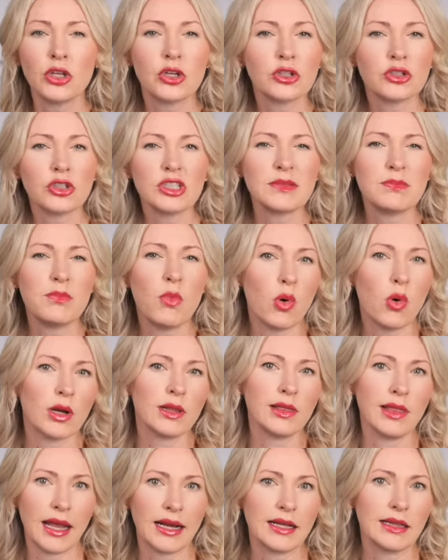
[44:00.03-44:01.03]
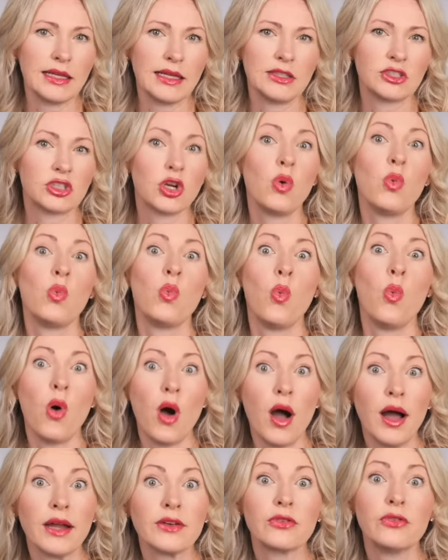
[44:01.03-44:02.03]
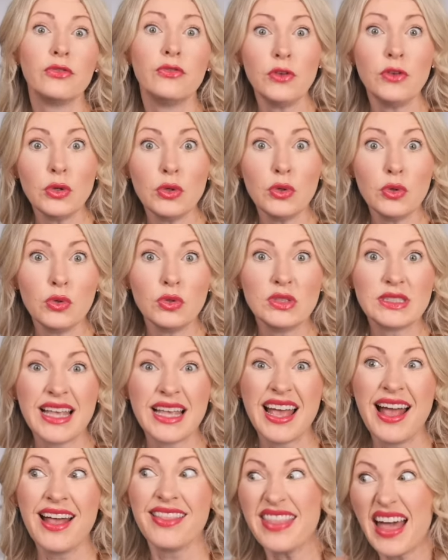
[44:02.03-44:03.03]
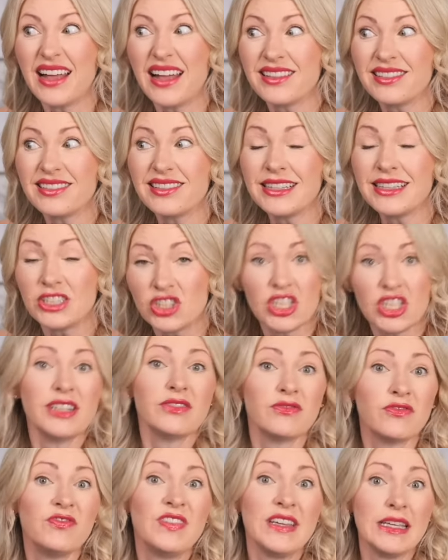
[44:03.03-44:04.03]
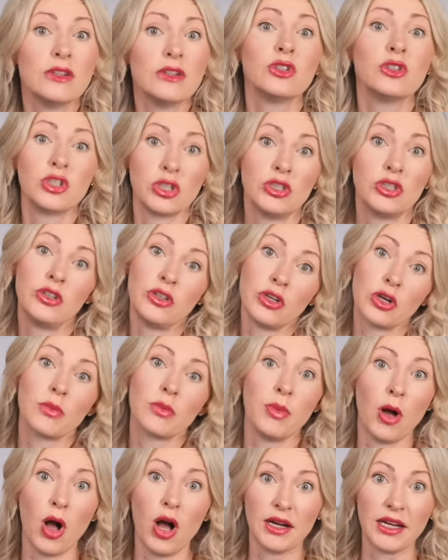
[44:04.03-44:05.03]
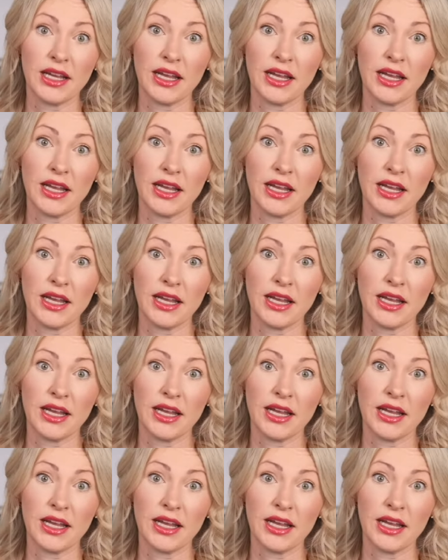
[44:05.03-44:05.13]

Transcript: just more likely to want foods that legit feel good to your body.